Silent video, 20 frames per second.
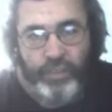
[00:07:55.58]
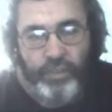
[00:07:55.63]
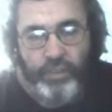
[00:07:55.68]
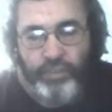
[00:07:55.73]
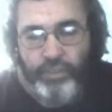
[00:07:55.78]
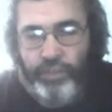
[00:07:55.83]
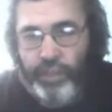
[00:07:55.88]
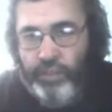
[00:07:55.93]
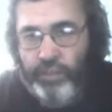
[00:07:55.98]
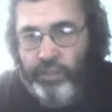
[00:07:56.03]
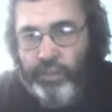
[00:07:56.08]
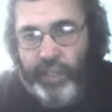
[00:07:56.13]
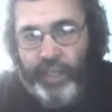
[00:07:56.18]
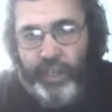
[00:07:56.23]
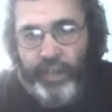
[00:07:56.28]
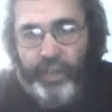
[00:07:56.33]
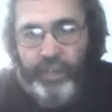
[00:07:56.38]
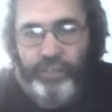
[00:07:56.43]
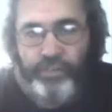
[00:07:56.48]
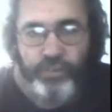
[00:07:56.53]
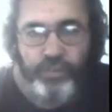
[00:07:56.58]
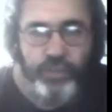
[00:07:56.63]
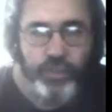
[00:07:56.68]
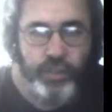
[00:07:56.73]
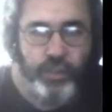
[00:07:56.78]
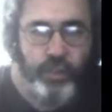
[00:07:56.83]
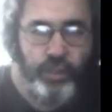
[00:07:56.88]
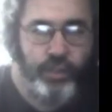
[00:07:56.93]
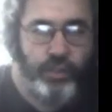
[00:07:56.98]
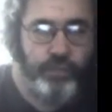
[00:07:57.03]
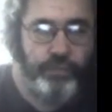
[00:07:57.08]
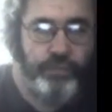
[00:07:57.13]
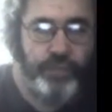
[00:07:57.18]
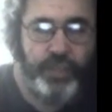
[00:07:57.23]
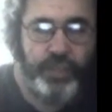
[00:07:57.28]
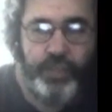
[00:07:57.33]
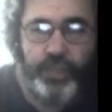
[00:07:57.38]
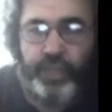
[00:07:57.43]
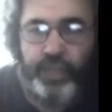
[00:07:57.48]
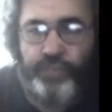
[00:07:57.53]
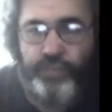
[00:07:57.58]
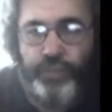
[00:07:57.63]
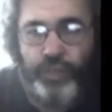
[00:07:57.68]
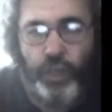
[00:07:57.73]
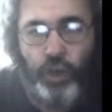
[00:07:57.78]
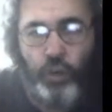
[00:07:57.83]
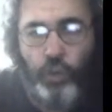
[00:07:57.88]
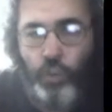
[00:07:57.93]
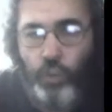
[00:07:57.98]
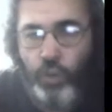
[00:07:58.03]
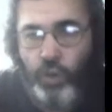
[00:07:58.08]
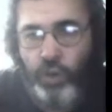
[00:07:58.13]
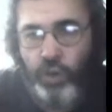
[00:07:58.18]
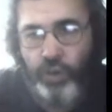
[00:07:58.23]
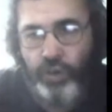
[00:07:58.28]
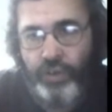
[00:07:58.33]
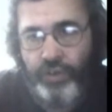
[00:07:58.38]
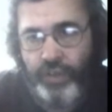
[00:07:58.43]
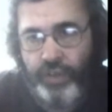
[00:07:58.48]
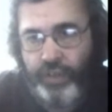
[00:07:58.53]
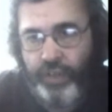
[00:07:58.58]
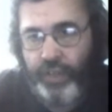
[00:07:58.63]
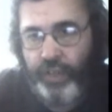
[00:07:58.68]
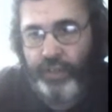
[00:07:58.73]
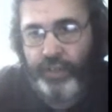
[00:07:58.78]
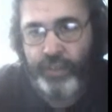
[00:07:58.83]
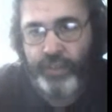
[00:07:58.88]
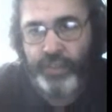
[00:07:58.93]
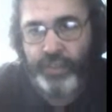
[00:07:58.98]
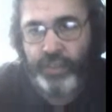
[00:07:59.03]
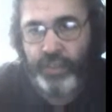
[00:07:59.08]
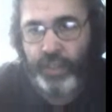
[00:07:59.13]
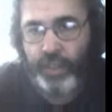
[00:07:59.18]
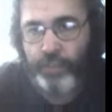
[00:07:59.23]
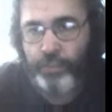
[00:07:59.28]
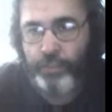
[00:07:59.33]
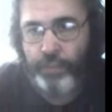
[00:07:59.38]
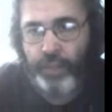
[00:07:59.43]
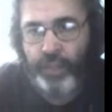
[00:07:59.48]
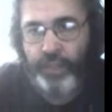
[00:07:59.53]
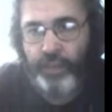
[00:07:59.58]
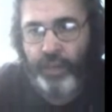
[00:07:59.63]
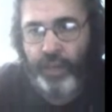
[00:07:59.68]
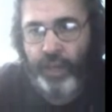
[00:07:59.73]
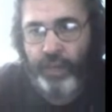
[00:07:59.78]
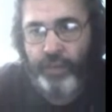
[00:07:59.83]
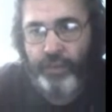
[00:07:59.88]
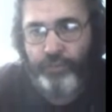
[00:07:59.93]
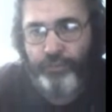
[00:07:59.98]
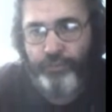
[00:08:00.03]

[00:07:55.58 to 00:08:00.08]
No character at all, and no word, and is a complete, utter